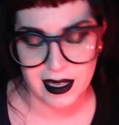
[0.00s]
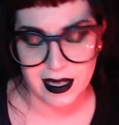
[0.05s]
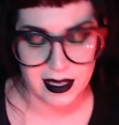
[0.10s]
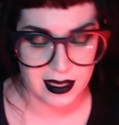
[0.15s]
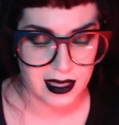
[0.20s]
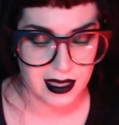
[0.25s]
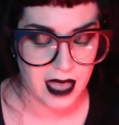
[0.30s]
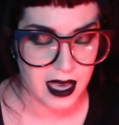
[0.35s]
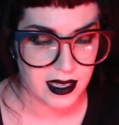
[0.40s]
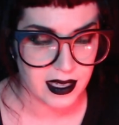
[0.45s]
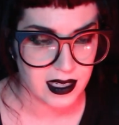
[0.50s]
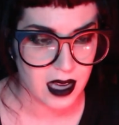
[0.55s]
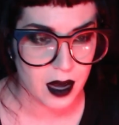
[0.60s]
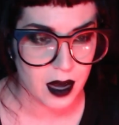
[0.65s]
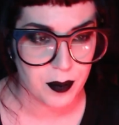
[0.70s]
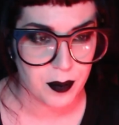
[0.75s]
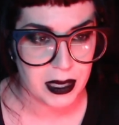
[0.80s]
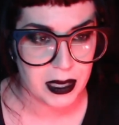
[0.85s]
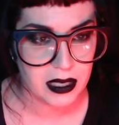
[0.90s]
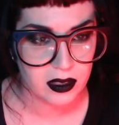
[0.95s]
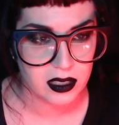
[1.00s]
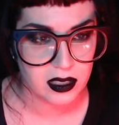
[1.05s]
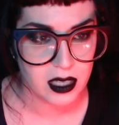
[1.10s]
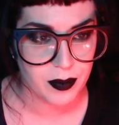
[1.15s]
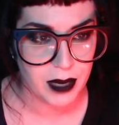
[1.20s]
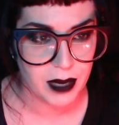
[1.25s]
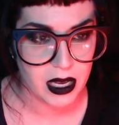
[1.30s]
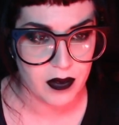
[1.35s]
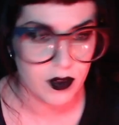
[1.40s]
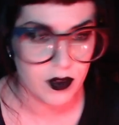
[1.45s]
that appeal to
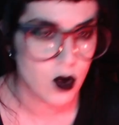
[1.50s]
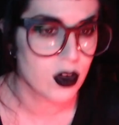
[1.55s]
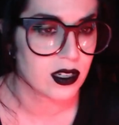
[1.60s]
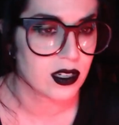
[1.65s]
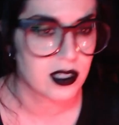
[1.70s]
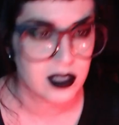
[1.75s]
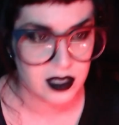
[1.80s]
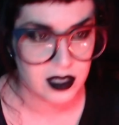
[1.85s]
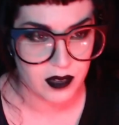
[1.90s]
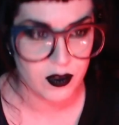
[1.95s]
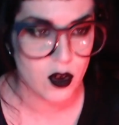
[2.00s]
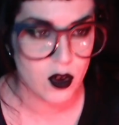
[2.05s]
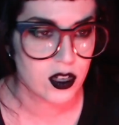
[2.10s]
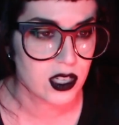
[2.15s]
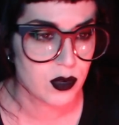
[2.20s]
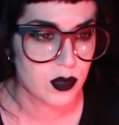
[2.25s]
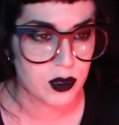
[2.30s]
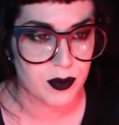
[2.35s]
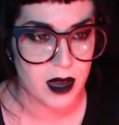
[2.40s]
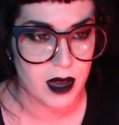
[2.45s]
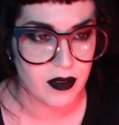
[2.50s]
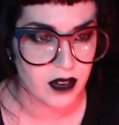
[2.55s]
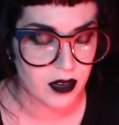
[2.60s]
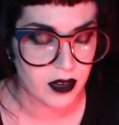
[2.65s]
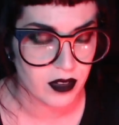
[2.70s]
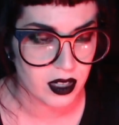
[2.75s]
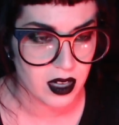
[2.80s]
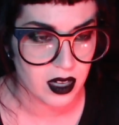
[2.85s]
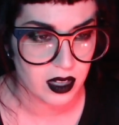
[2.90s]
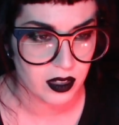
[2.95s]
me of course of course it was my
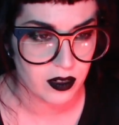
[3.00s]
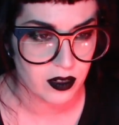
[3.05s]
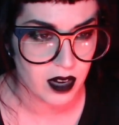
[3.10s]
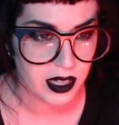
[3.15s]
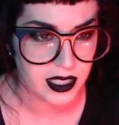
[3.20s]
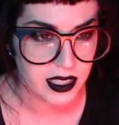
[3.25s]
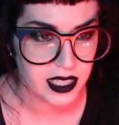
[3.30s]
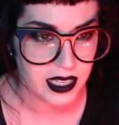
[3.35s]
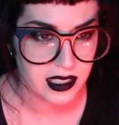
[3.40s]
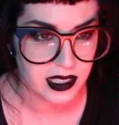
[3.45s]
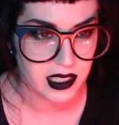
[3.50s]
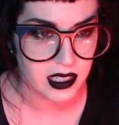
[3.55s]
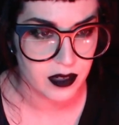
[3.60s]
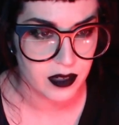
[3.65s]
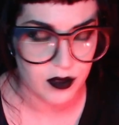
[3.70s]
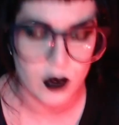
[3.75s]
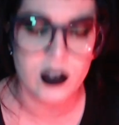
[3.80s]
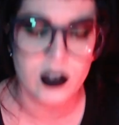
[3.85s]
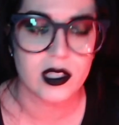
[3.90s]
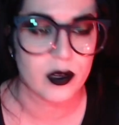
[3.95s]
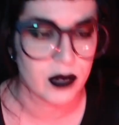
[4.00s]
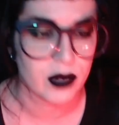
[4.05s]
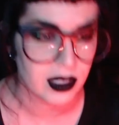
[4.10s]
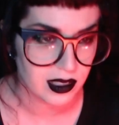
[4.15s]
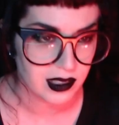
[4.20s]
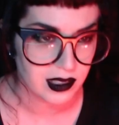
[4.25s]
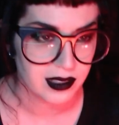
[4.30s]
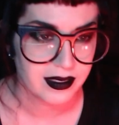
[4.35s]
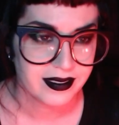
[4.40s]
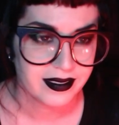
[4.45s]
favorite color rockatansky of course it
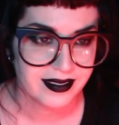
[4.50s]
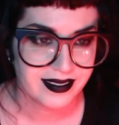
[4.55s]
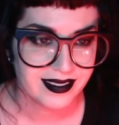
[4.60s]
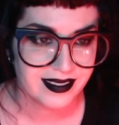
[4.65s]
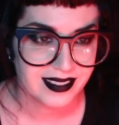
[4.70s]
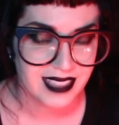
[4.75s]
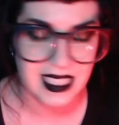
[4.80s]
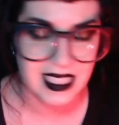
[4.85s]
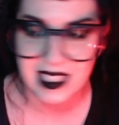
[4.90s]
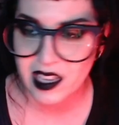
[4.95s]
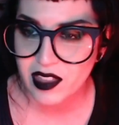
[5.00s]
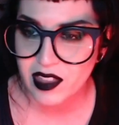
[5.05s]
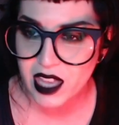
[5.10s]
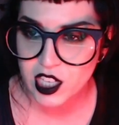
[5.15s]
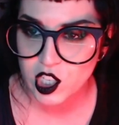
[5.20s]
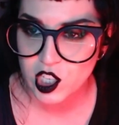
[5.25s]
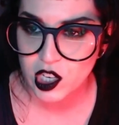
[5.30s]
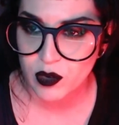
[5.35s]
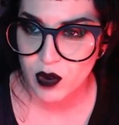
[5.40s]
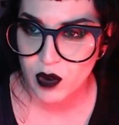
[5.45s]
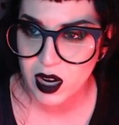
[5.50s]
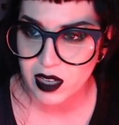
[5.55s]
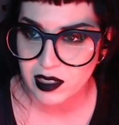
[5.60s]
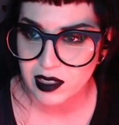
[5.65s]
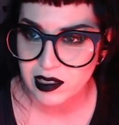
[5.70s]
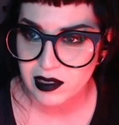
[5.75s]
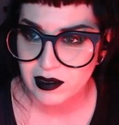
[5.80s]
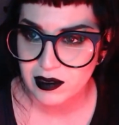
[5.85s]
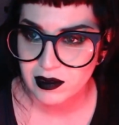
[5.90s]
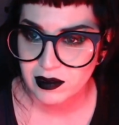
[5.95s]
was that's how that shit
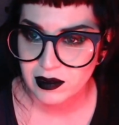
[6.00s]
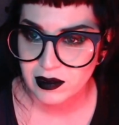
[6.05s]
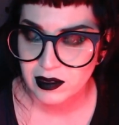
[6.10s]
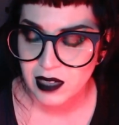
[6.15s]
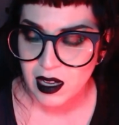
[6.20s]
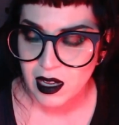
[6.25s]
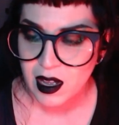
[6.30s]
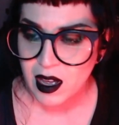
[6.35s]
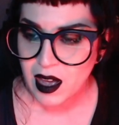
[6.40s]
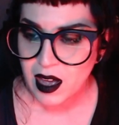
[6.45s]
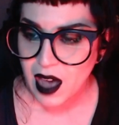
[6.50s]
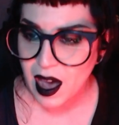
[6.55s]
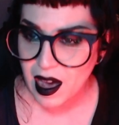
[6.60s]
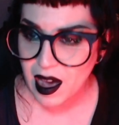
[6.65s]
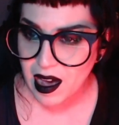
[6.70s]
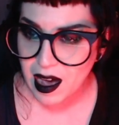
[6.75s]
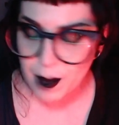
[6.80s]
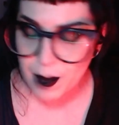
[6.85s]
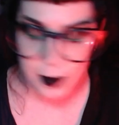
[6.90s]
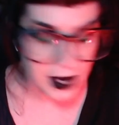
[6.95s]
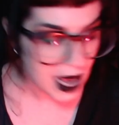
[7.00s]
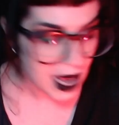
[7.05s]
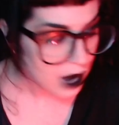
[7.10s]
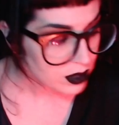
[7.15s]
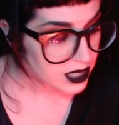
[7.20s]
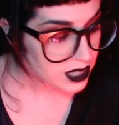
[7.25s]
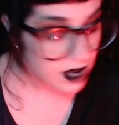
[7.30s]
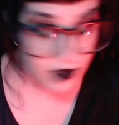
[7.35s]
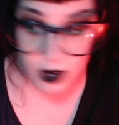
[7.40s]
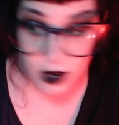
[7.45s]
works uh, but
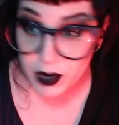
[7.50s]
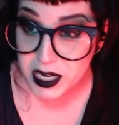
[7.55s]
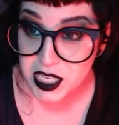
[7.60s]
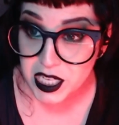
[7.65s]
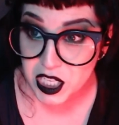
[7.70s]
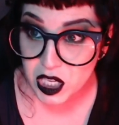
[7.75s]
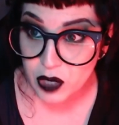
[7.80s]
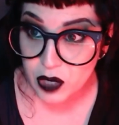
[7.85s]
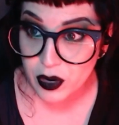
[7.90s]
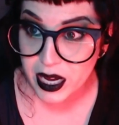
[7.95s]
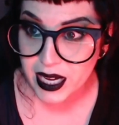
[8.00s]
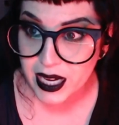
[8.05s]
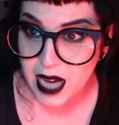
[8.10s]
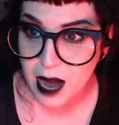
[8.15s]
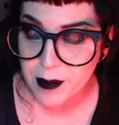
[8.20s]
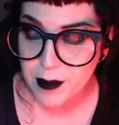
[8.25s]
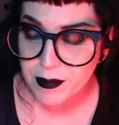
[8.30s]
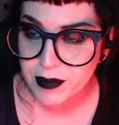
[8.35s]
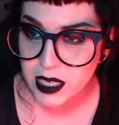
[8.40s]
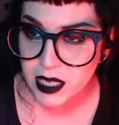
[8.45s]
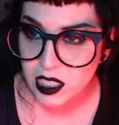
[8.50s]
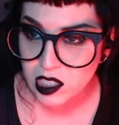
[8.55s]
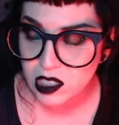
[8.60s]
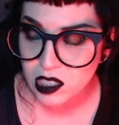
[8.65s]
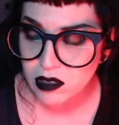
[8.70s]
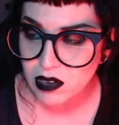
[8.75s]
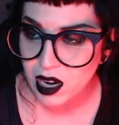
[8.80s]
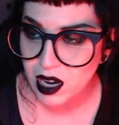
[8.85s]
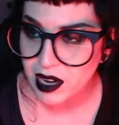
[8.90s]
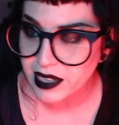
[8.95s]
how's everyone doing? I missed you
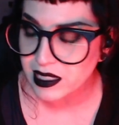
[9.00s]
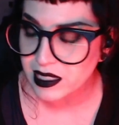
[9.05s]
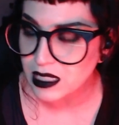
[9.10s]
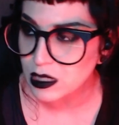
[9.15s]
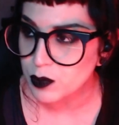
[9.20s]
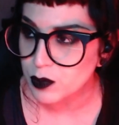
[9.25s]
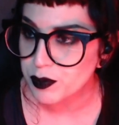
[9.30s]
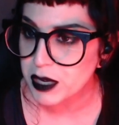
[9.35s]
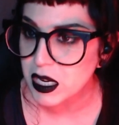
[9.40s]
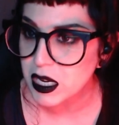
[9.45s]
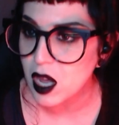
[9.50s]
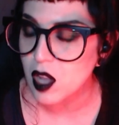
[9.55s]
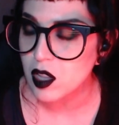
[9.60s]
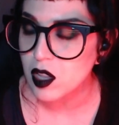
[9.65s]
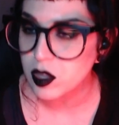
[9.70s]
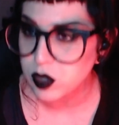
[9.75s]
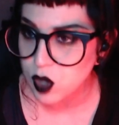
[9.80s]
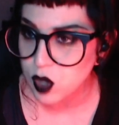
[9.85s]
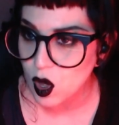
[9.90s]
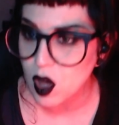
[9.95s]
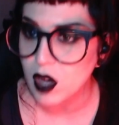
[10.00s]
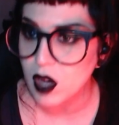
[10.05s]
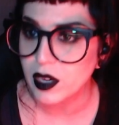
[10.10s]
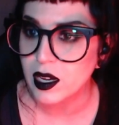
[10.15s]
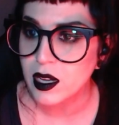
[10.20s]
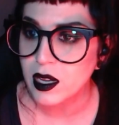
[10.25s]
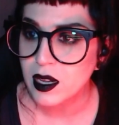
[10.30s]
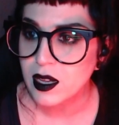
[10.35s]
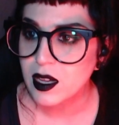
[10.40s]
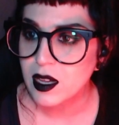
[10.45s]
guys. It's been a long
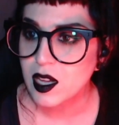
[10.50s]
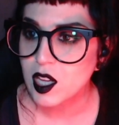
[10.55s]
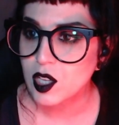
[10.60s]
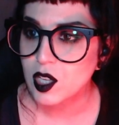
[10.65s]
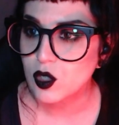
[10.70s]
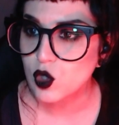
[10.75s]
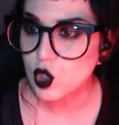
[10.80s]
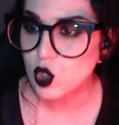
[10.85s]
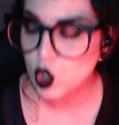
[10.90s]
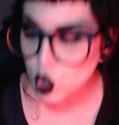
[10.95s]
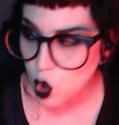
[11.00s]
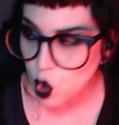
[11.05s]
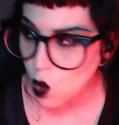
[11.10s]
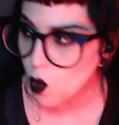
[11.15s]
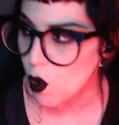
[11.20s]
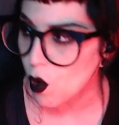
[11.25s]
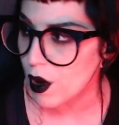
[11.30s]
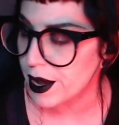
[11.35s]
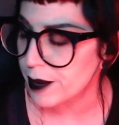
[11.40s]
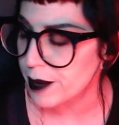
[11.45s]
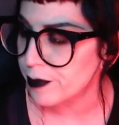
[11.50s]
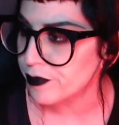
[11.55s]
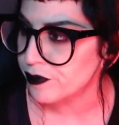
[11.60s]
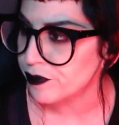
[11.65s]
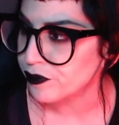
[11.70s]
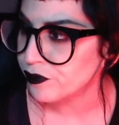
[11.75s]
time.